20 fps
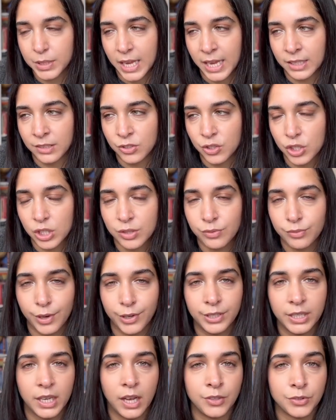and she's
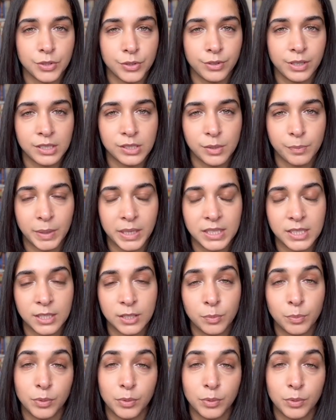very underestimated,